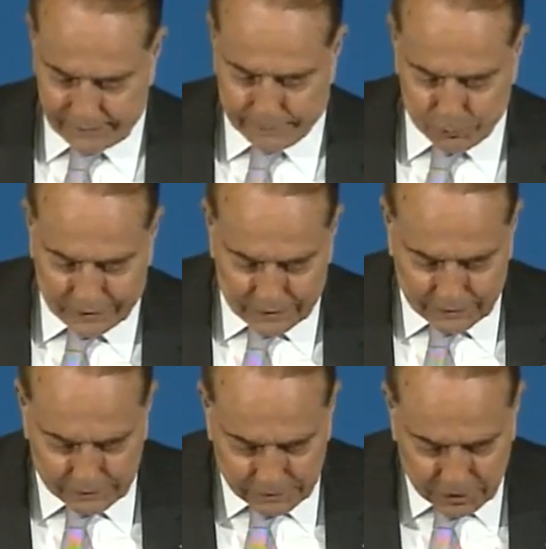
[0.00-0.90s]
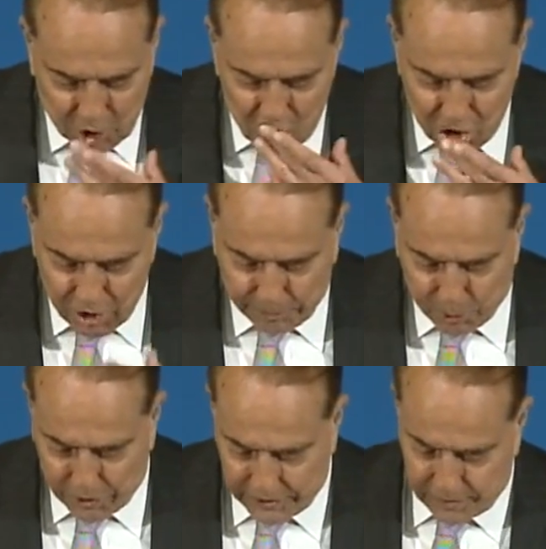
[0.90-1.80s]
I'm trying to get the
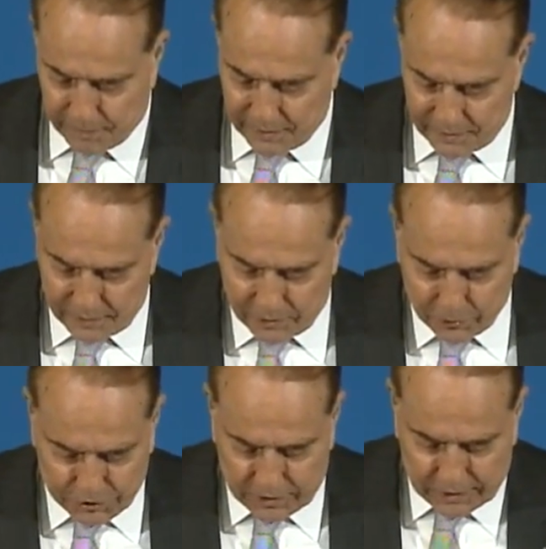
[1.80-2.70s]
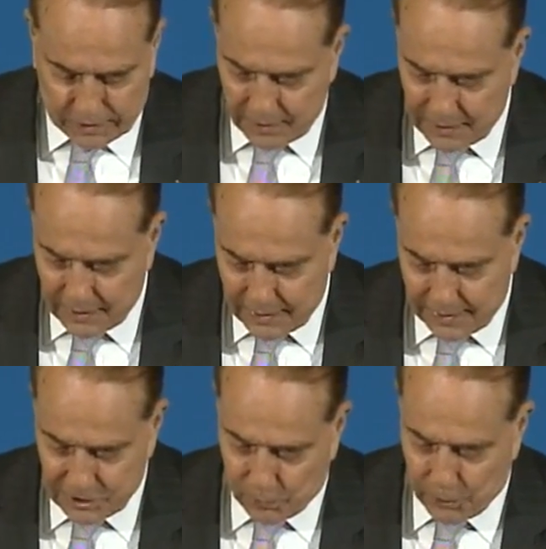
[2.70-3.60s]
point here. But Jose
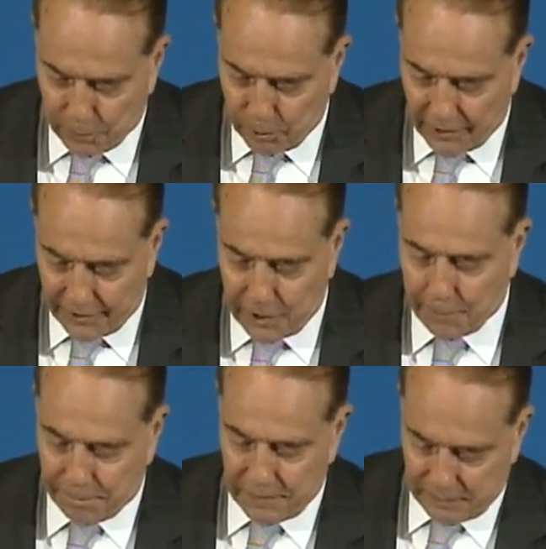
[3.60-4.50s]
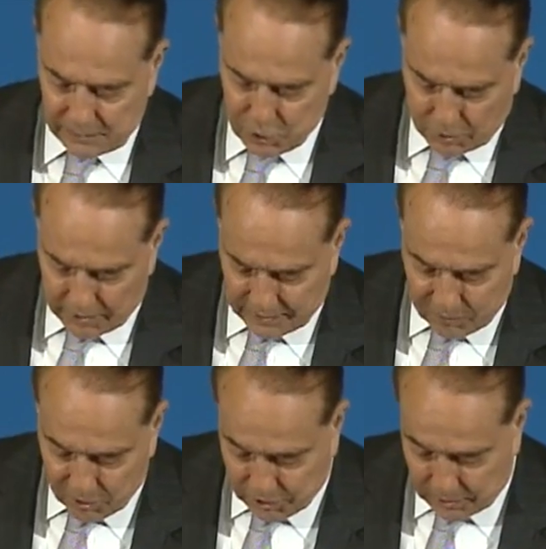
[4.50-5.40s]
is the one who brought it up, and so I'll
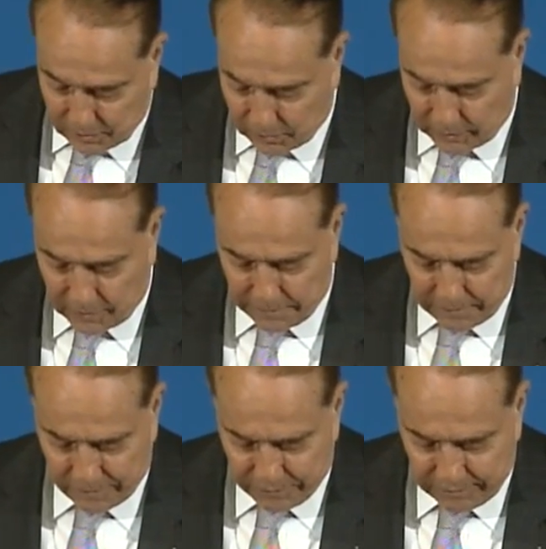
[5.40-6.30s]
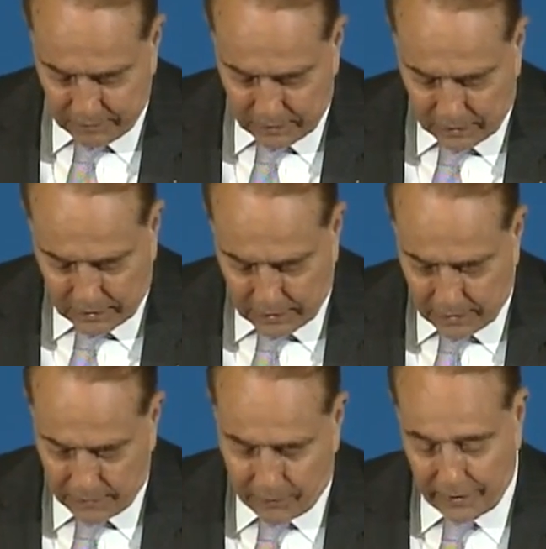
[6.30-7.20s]
give Jose credit
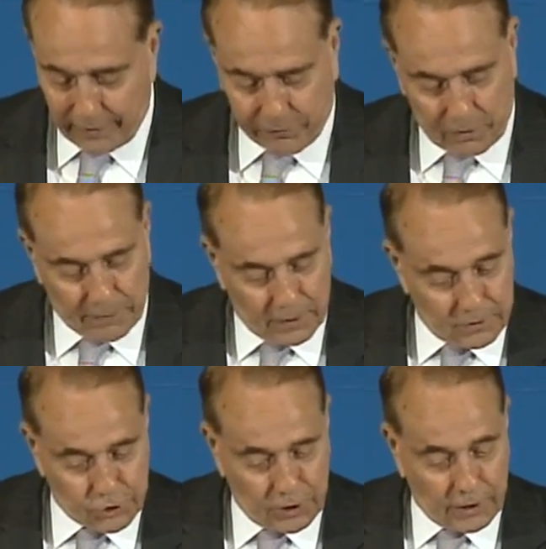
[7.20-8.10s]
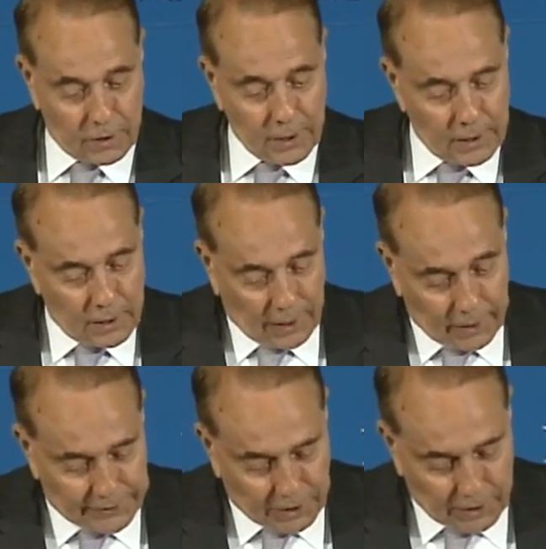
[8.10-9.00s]
right after me and Shalala.
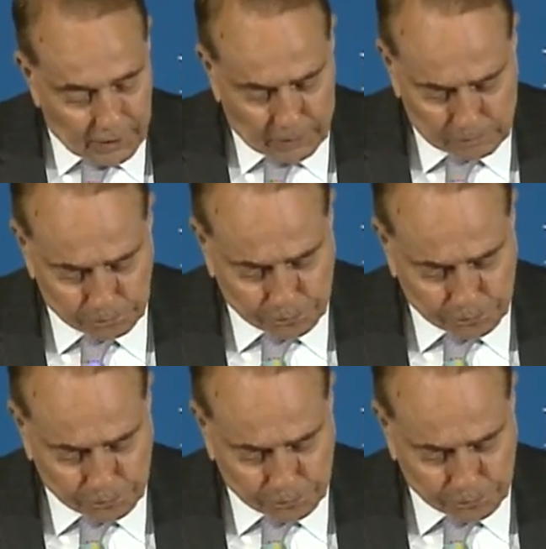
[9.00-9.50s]
And